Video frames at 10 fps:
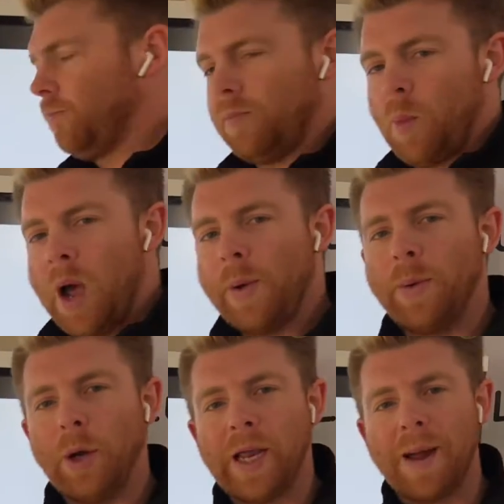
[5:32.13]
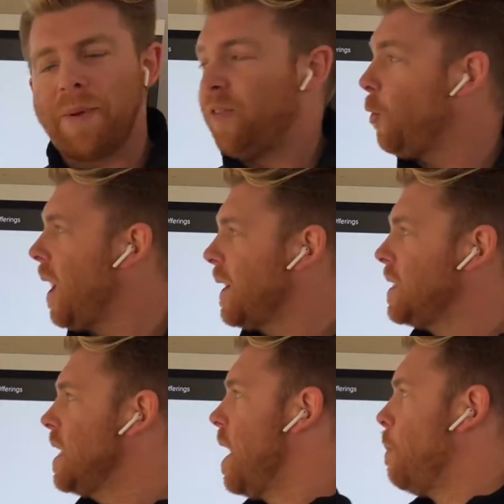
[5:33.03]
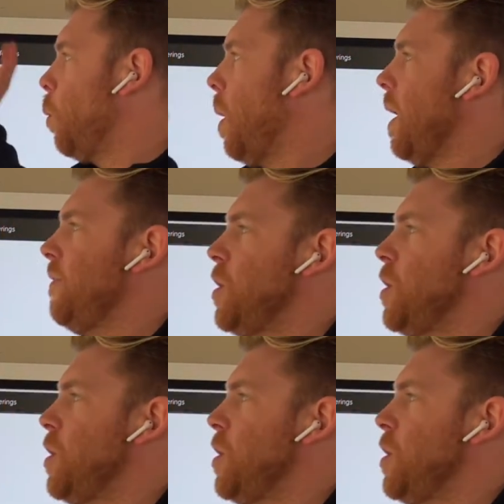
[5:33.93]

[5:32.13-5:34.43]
where we were looking at beforehand, but wherever